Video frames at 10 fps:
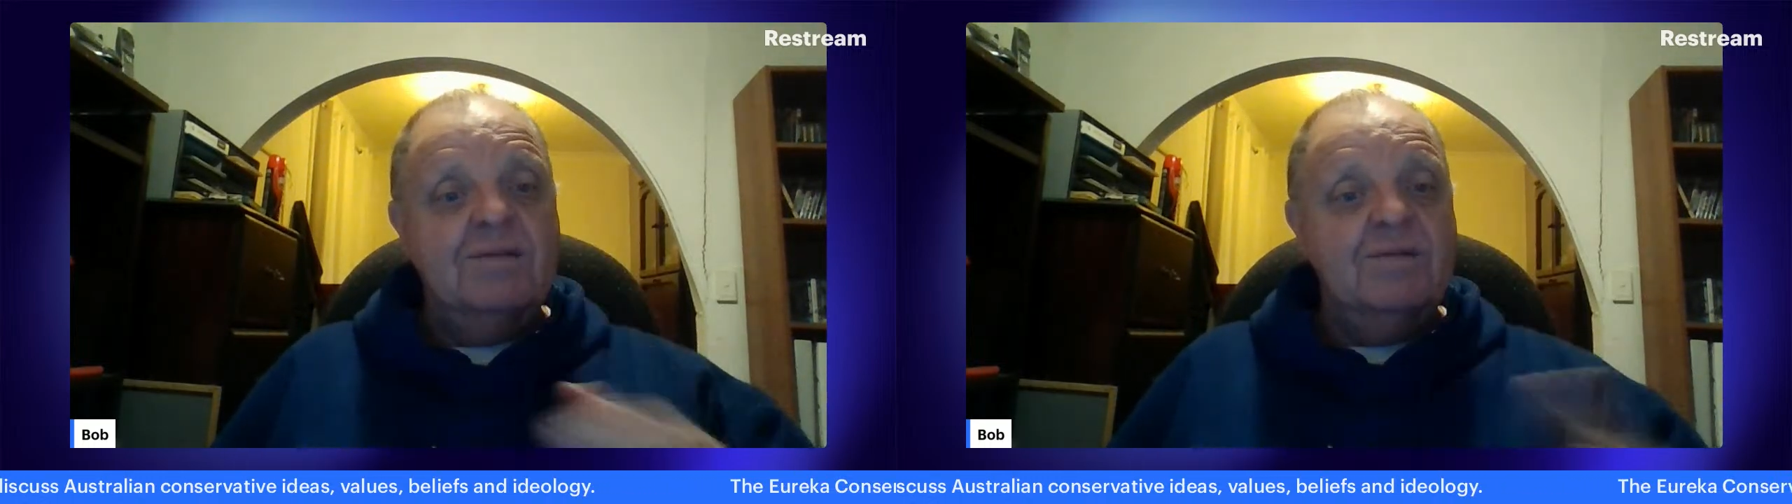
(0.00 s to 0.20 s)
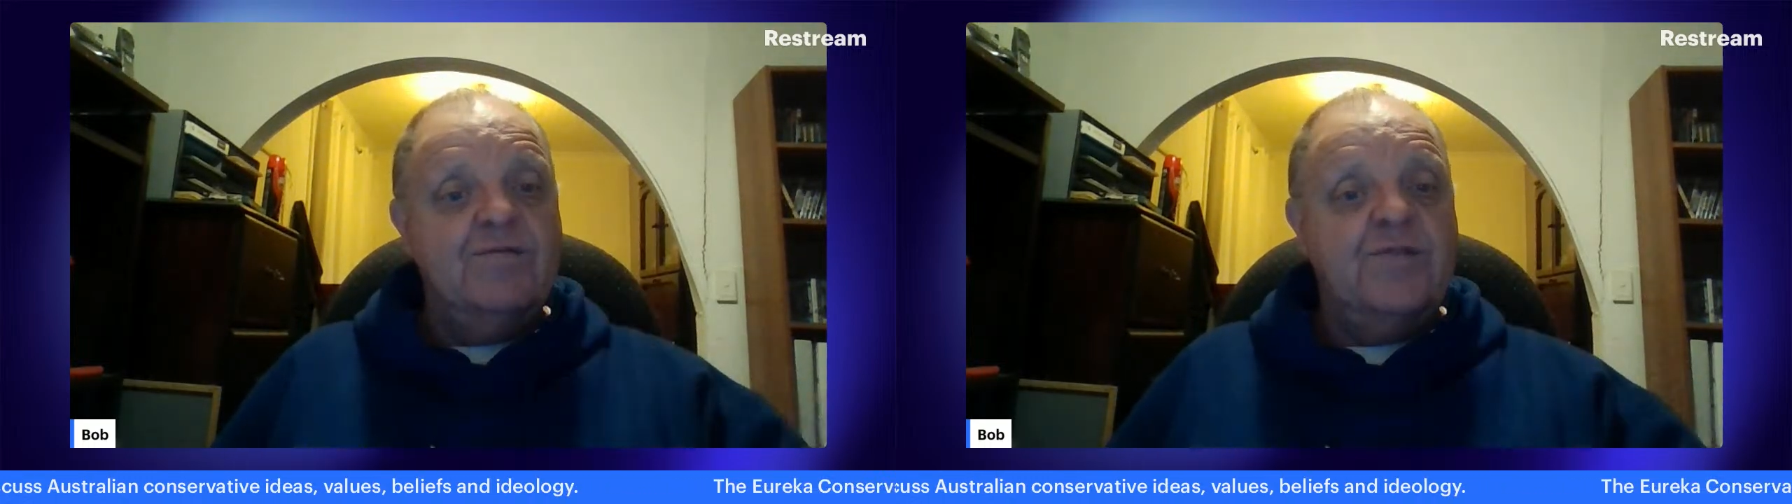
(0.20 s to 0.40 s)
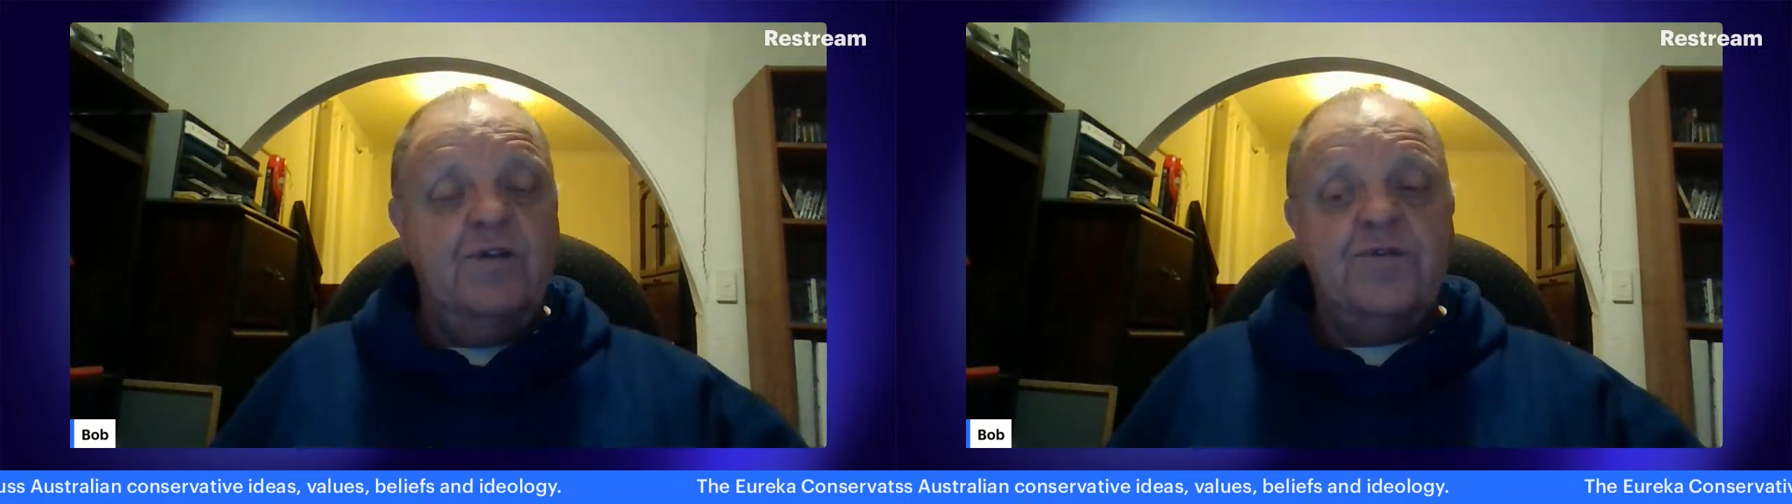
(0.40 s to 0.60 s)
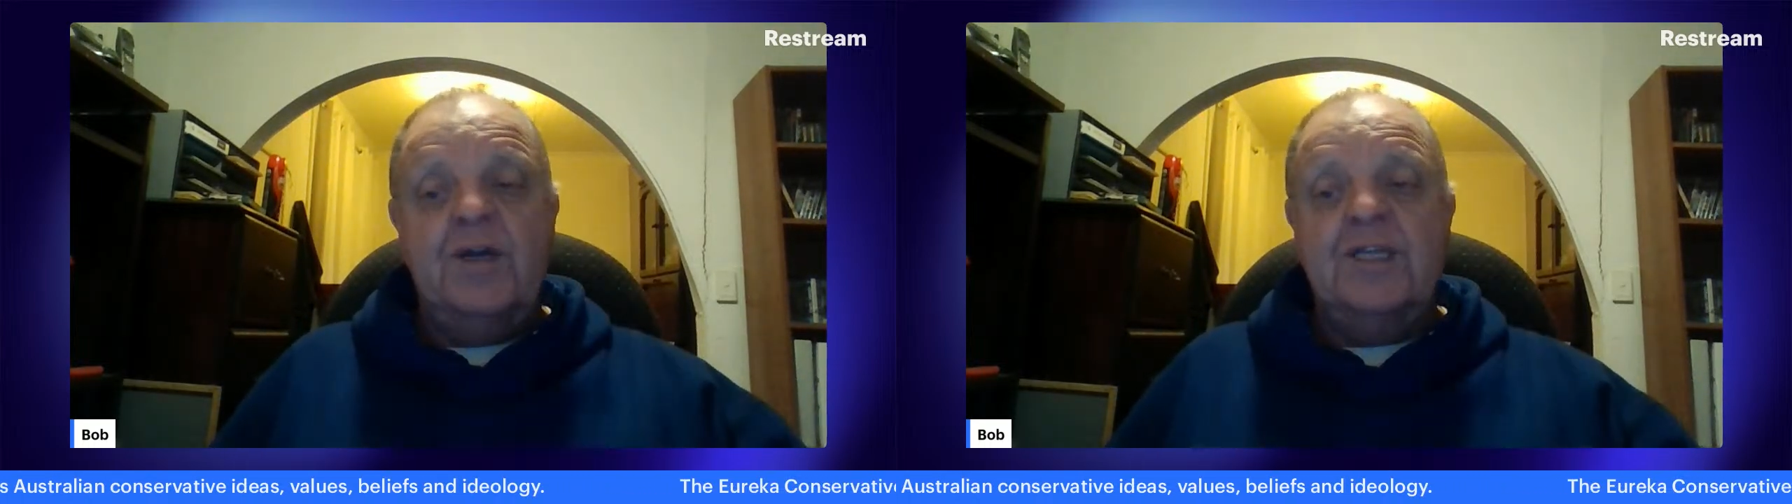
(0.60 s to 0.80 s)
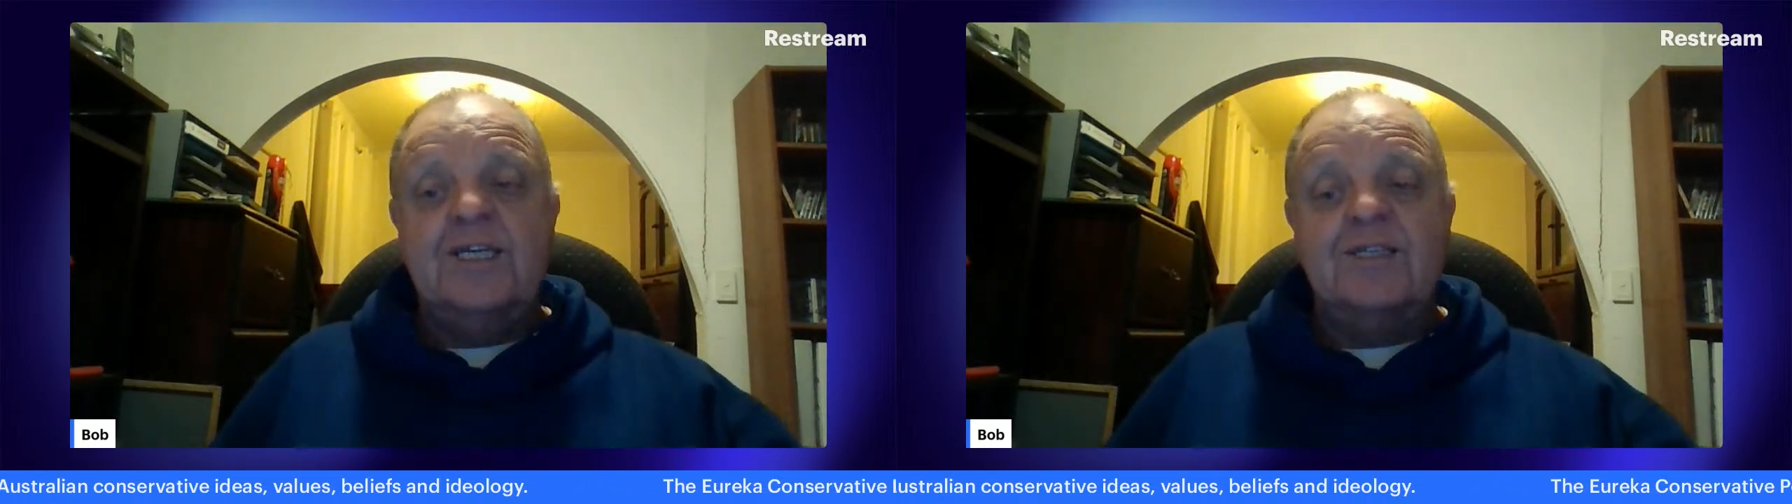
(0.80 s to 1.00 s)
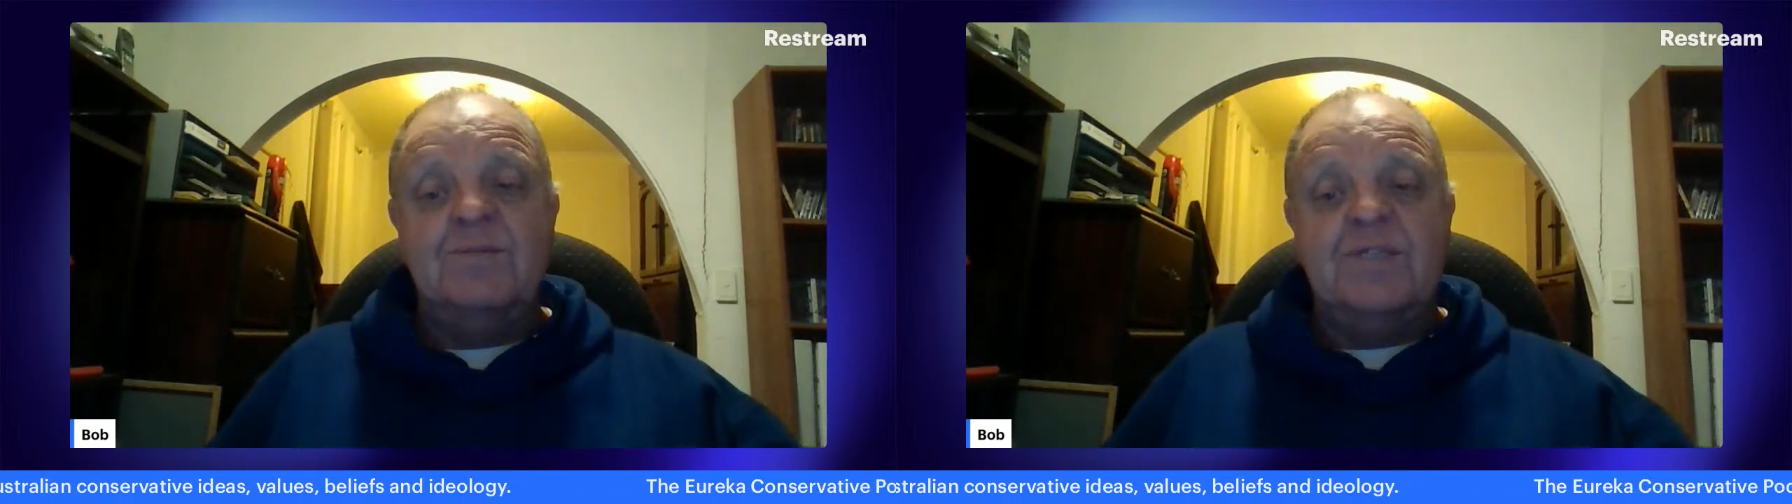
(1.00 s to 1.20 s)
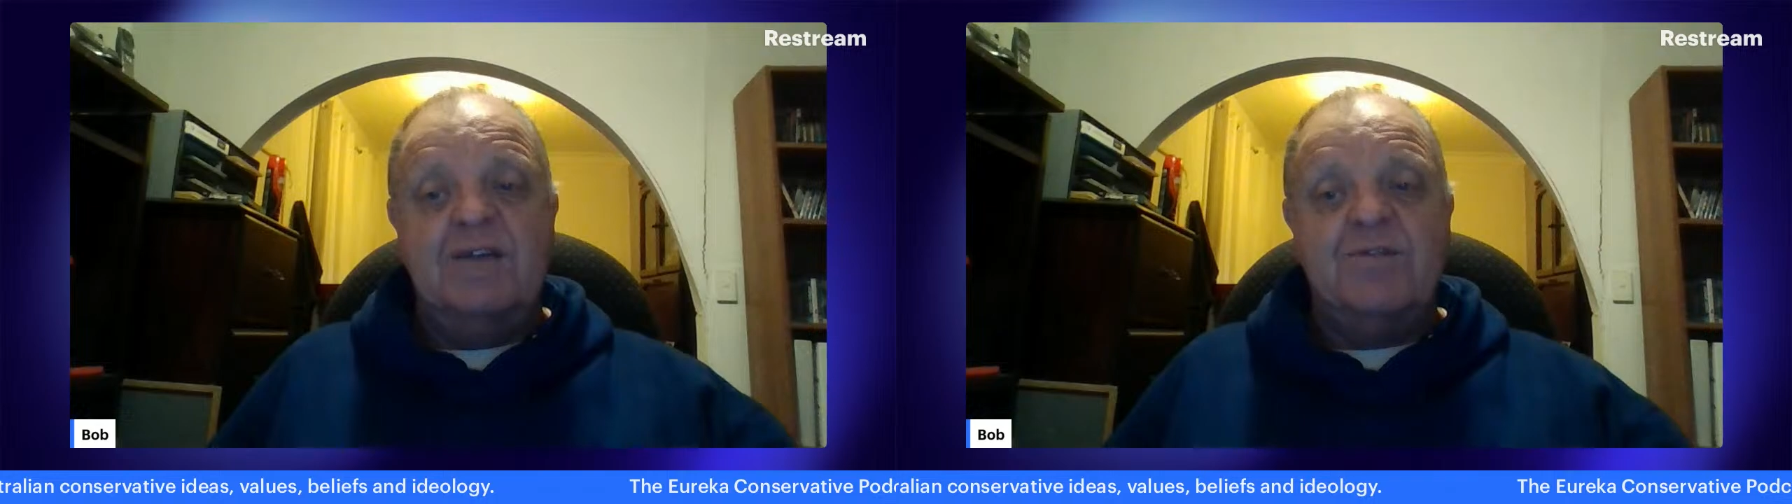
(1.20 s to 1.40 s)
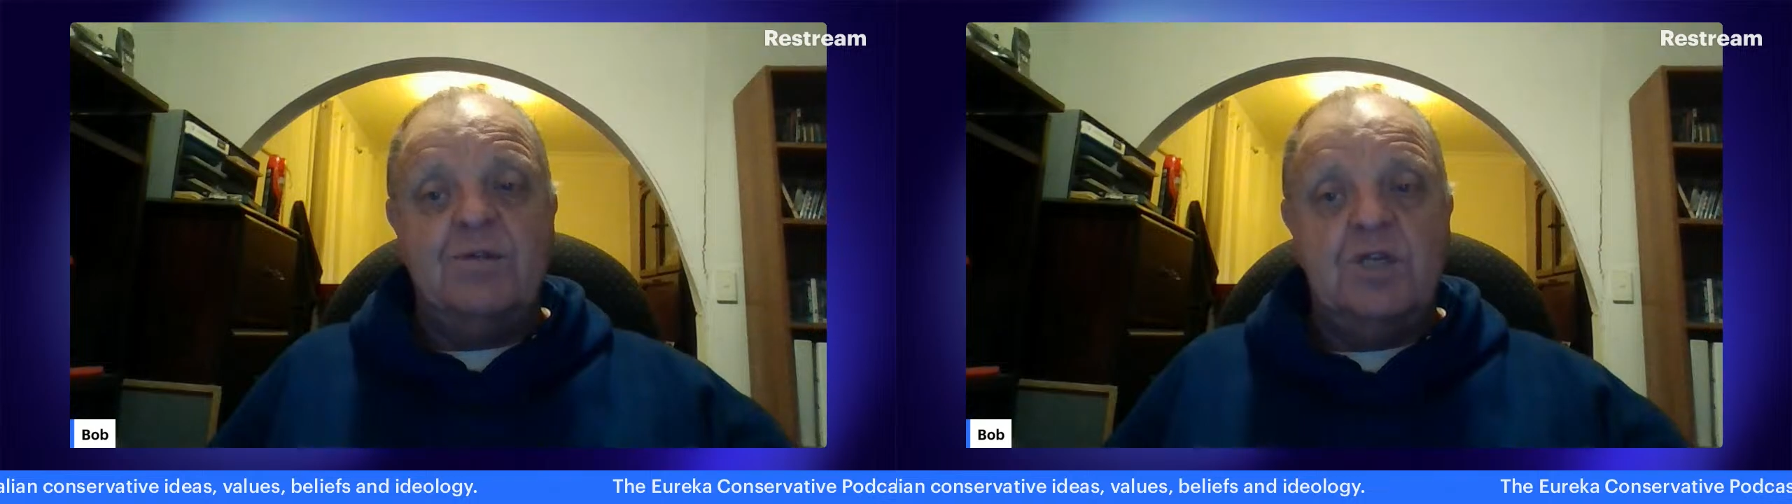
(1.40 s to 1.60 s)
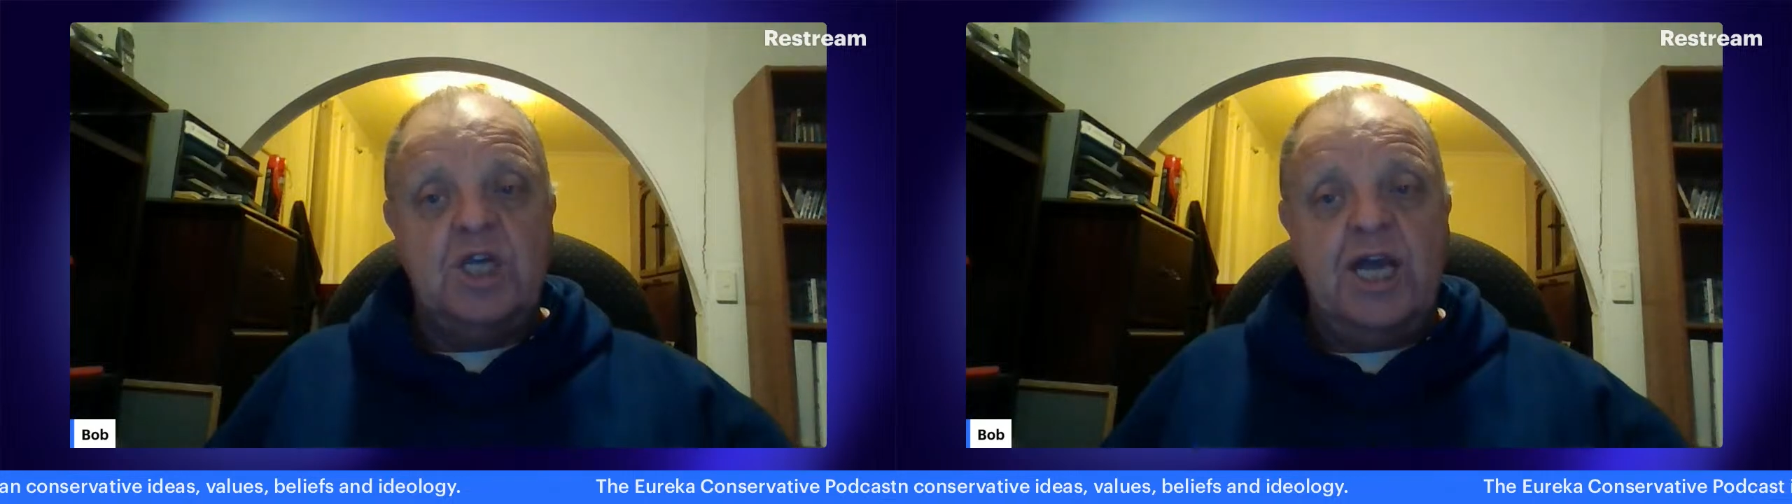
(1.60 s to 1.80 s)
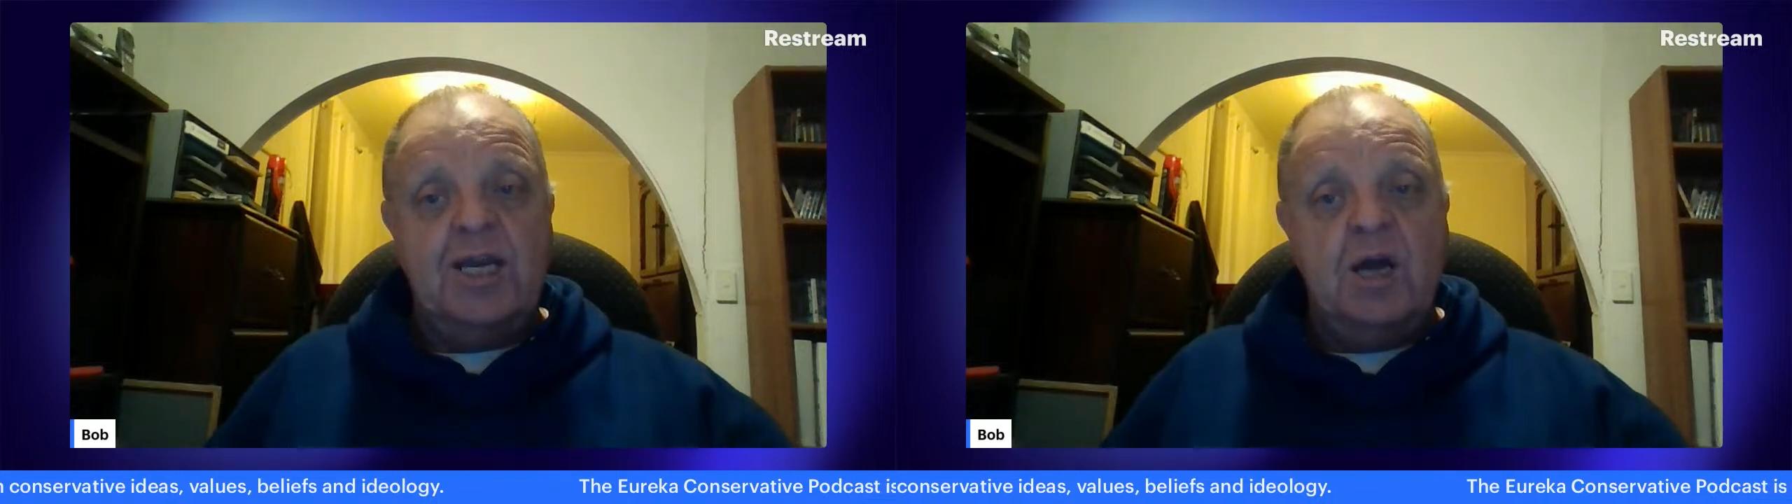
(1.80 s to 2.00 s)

feel free to send some stuff through the chat.